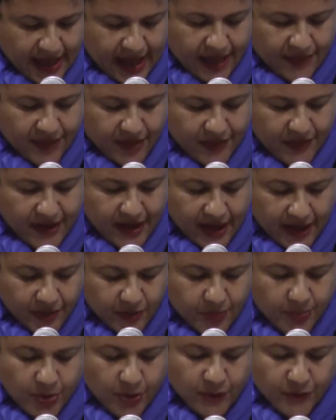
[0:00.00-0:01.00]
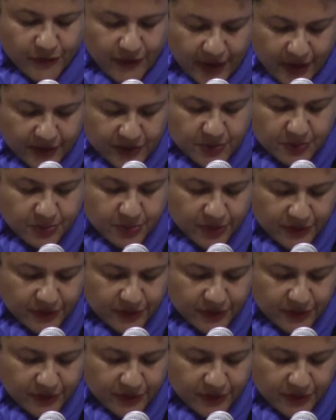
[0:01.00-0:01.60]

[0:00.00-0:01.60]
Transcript: and that they had the profound